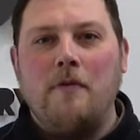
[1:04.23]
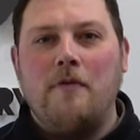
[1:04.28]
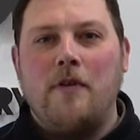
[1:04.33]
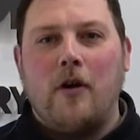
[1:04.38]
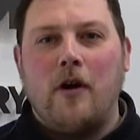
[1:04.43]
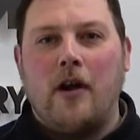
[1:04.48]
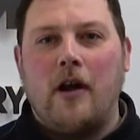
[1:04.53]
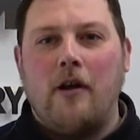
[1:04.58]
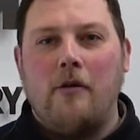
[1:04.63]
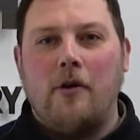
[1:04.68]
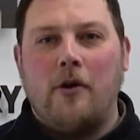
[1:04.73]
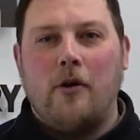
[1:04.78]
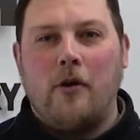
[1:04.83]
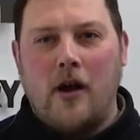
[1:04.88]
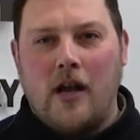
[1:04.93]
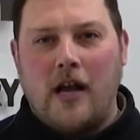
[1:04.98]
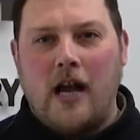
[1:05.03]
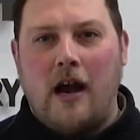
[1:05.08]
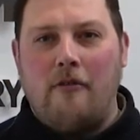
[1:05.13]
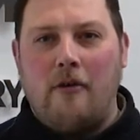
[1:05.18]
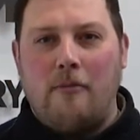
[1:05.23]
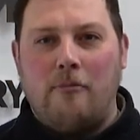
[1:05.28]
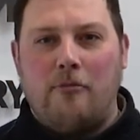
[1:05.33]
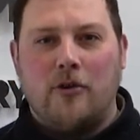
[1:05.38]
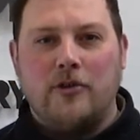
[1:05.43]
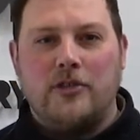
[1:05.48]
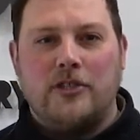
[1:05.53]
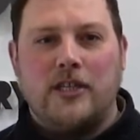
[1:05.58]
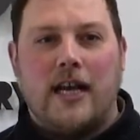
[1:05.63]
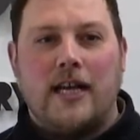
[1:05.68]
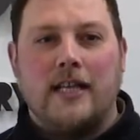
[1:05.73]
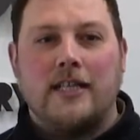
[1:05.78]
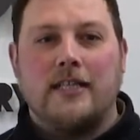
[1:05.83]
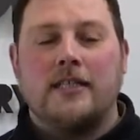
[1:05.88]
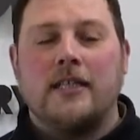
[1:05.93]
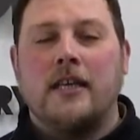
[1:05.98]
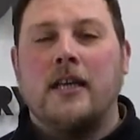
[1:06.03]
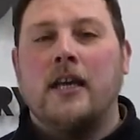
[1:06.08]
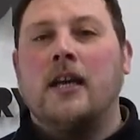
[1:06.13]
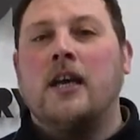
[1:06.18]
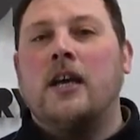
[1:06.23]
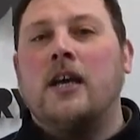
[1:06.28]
we've got going on our current projects.